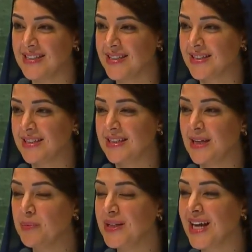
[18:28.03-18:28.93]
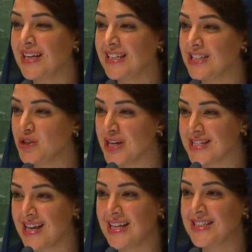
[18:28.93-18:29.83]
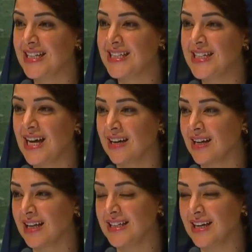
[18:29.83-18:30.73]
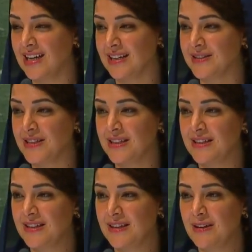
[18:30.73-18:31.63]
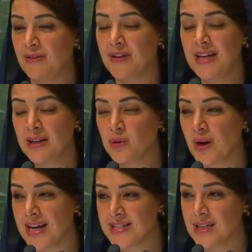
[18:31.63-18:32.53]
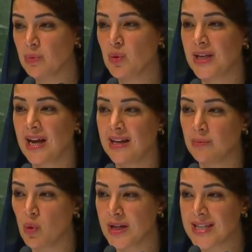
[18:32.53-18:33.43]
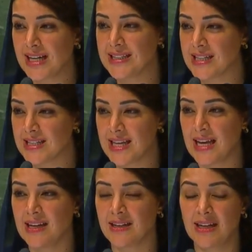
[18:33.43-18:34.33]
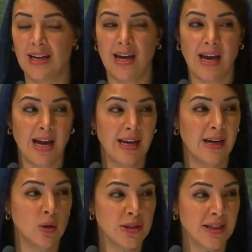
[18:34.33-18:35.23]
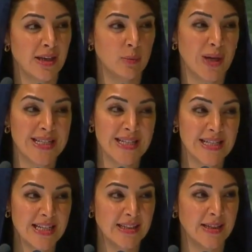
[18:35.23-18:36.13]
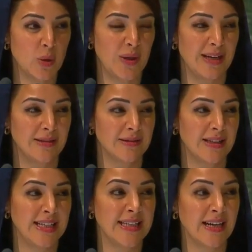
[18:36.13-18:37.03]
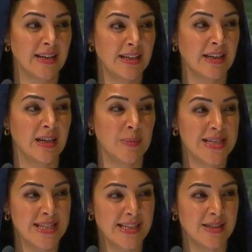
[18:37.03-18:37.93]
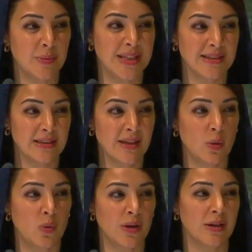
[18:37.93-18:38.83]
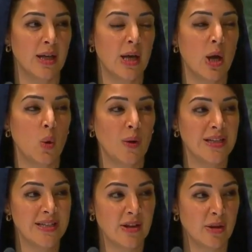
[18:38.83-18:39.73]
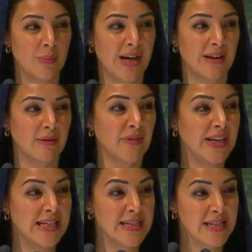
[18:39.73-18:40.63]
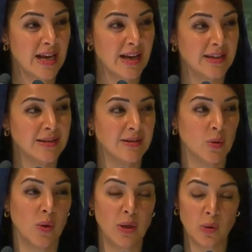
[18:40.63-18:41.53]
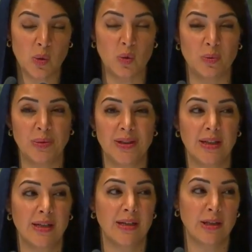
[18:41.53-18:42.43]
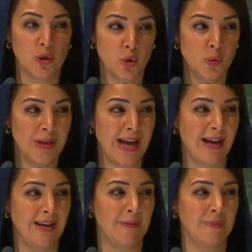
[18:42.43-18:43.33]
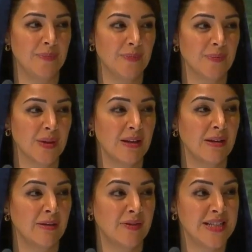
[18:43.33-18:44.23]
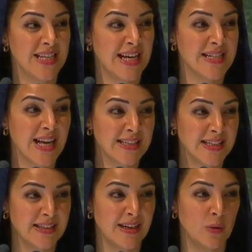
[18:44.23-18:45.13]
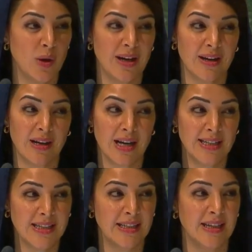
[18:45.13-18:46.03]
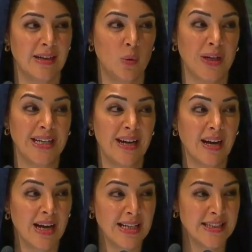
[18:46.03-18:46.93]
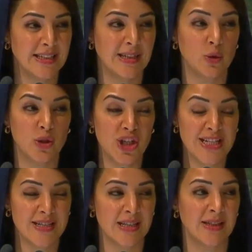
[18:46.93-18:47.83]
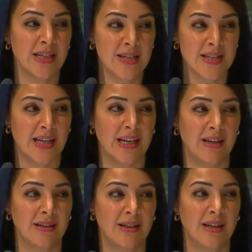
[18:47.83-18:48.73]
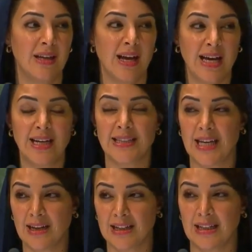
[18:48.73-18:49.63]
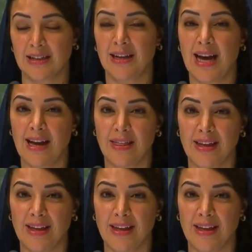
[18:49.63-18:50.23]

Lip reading: a leadership that is very promising, that will bolster our achievements and usher in a promising future. We are determined to follow in the footsteps of the founders of the UAE to achieve greater advancements and further investments in humanity and science for the people of the world. Our unwavering determination to achieve these objectives